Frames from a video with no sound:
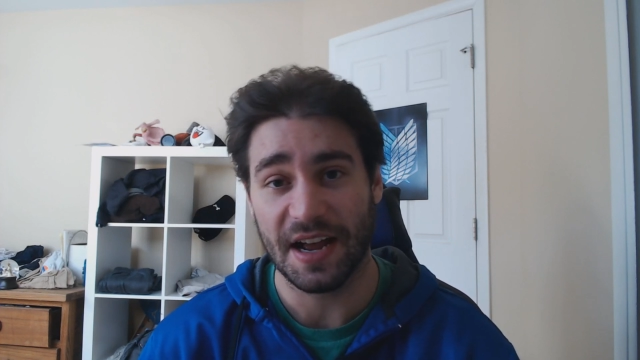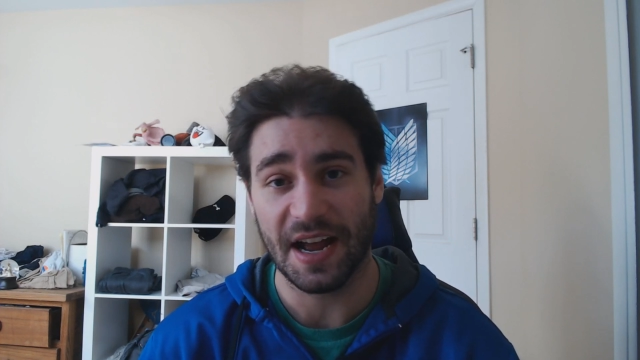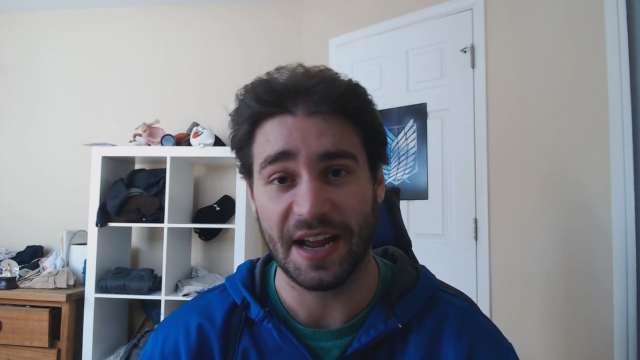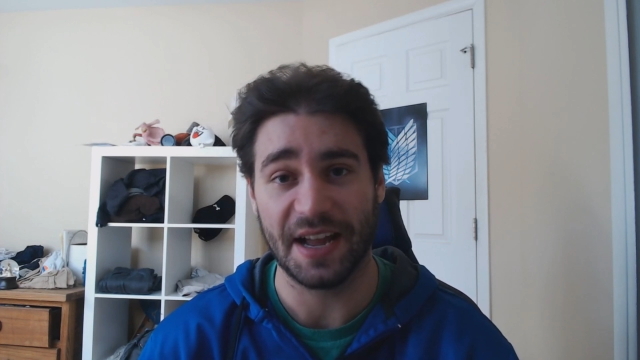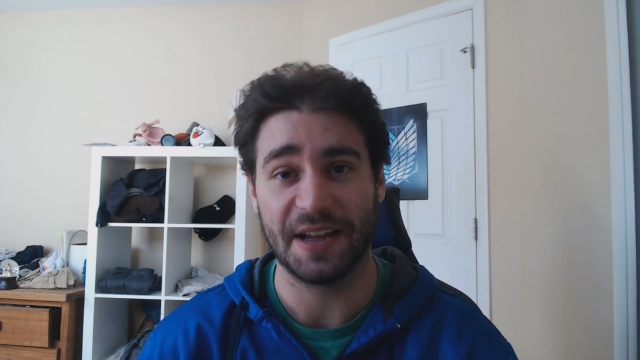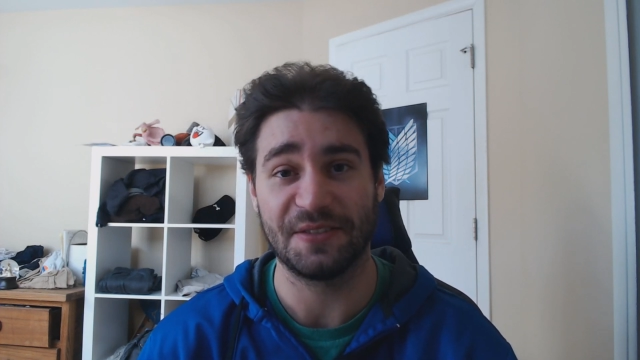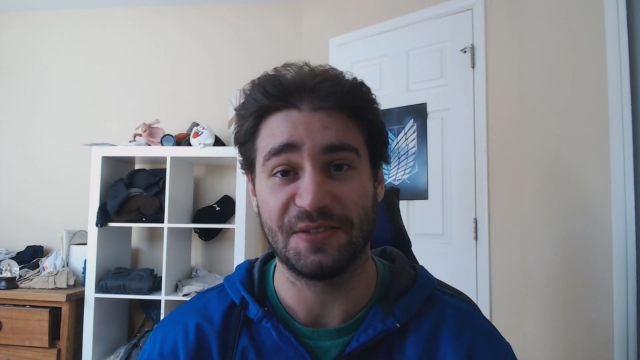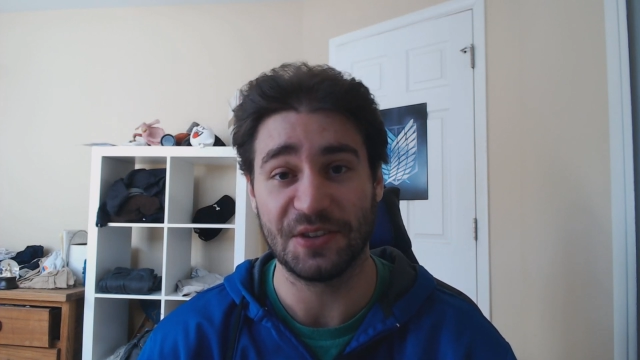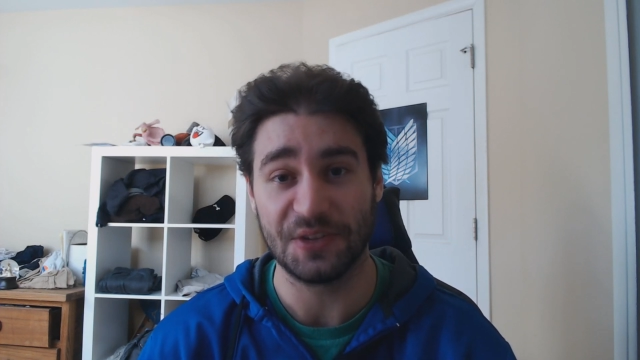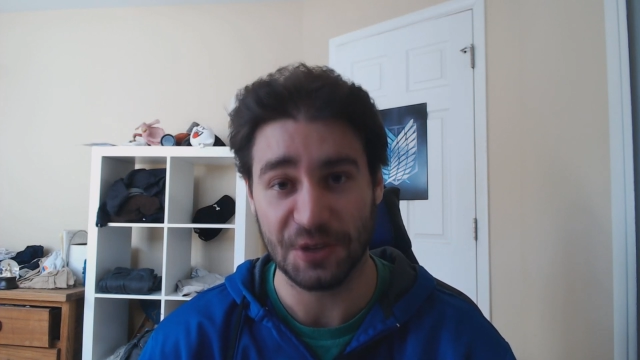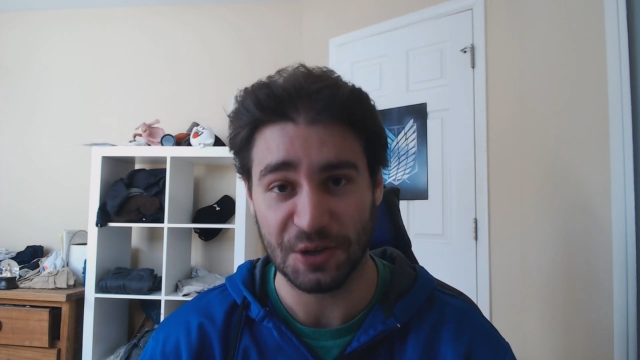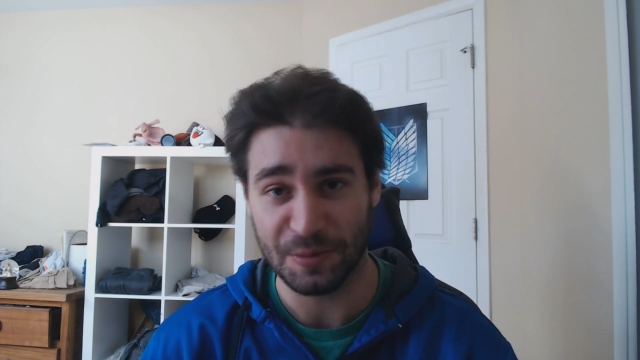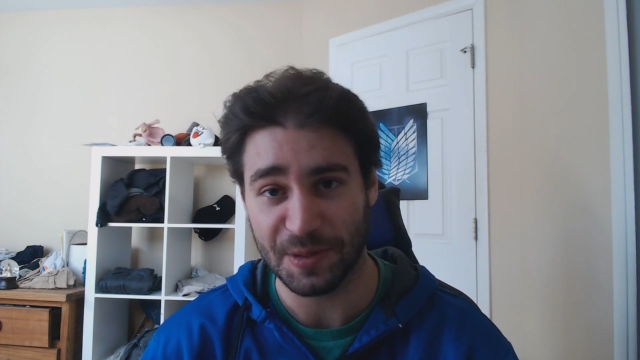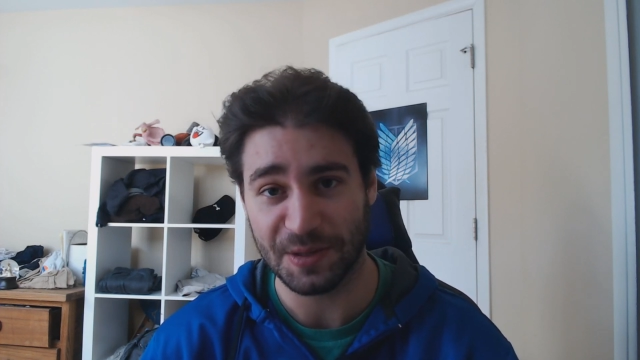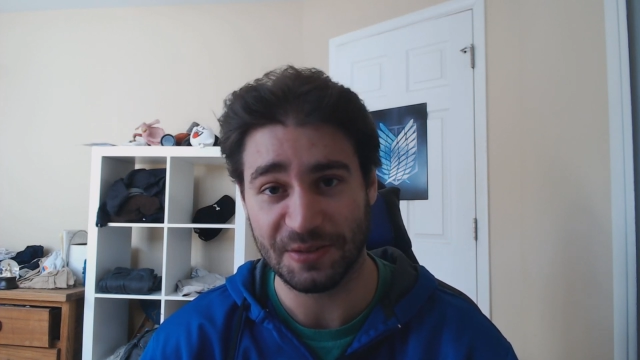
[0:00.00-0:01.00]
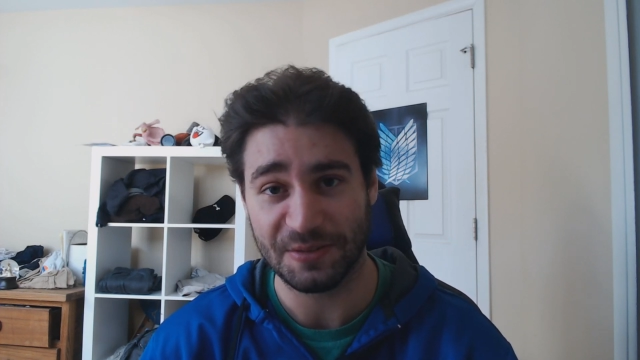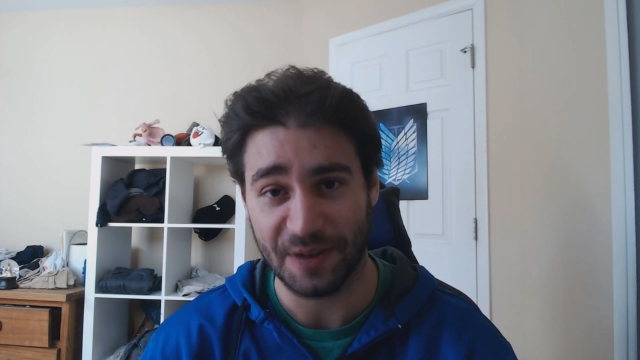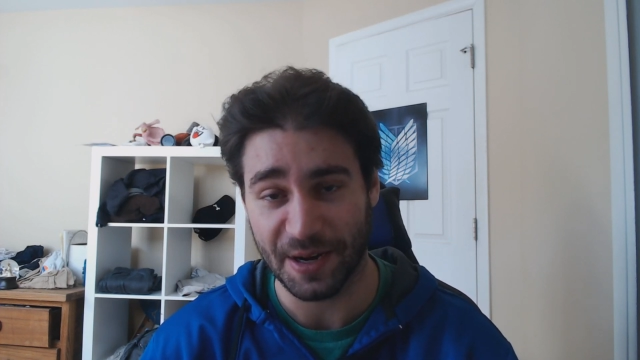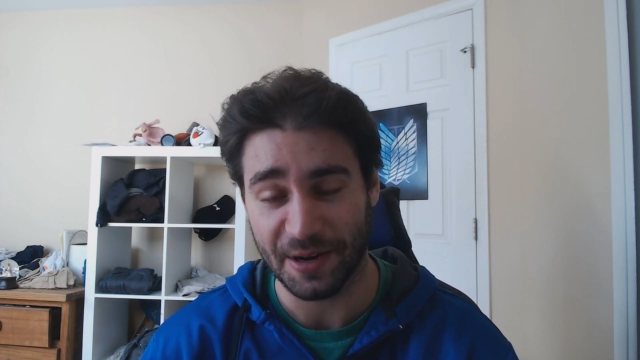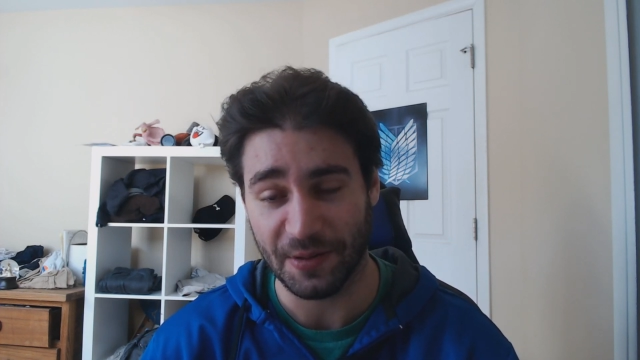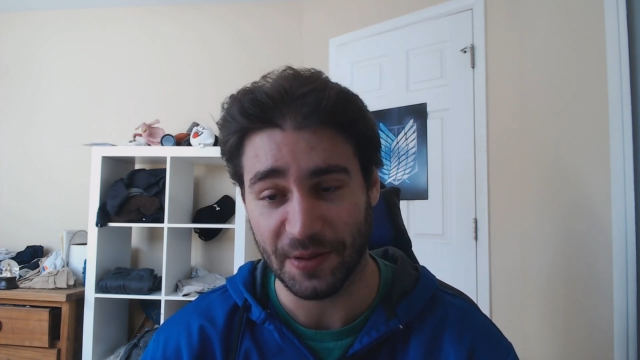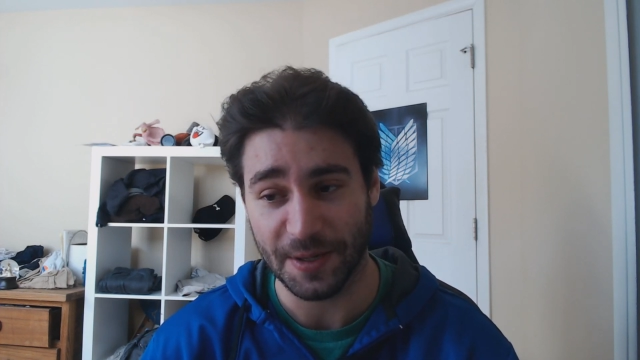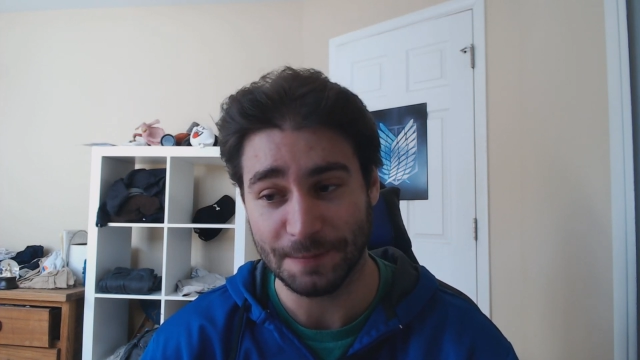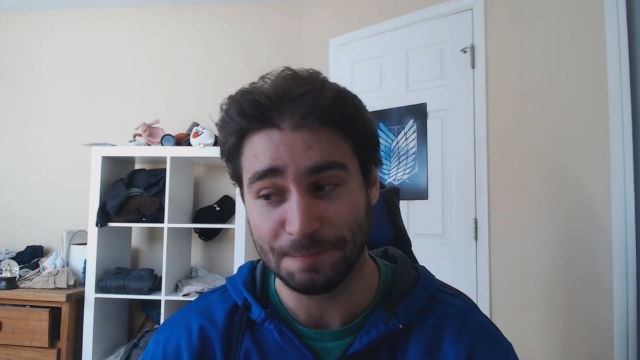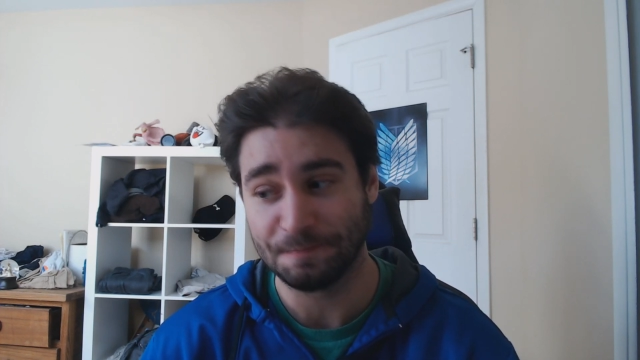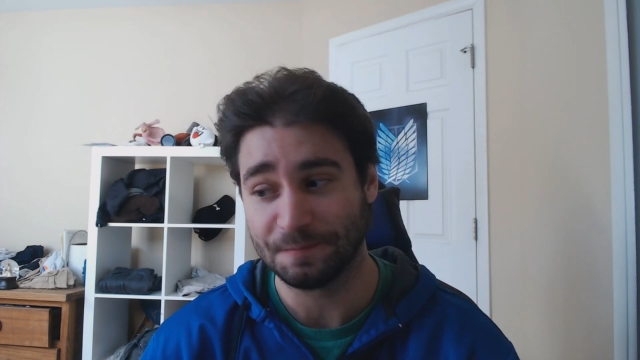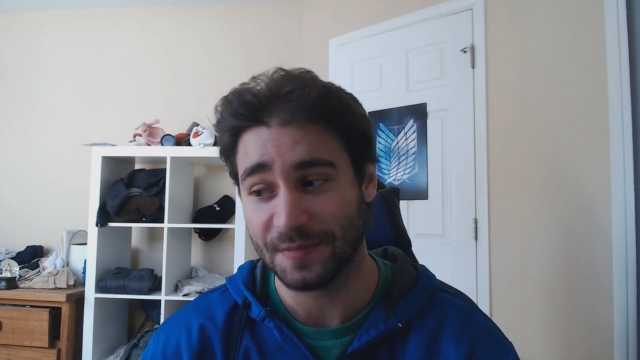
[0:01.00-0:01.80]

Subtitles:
I have determined finally